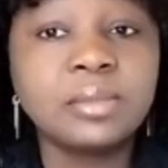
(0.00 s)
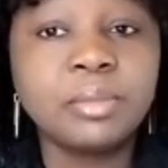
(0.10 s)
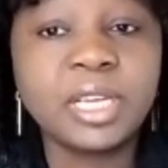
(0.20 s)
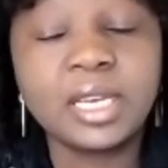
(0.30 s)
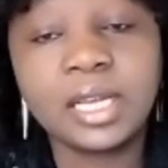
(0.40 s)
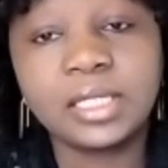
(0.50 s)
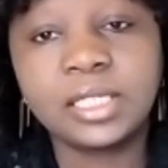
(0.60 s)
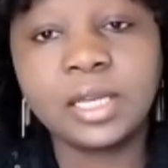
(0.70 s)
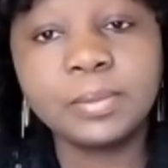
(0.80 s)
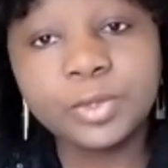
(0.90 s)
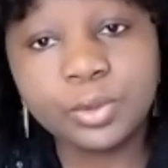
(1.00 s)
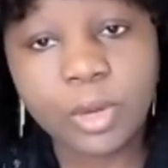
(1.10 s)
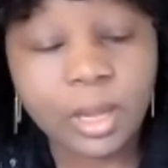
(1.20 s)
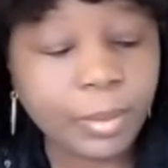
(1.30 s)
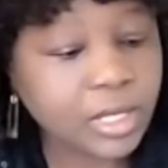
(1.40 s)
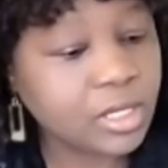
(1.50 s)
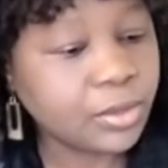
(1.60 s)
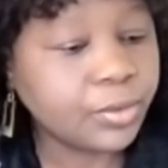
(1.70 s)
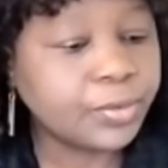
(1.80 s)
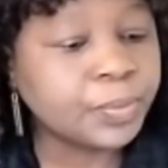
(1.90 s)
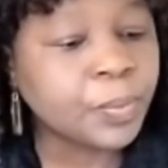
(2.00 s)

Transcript: making an attempt to harm herself.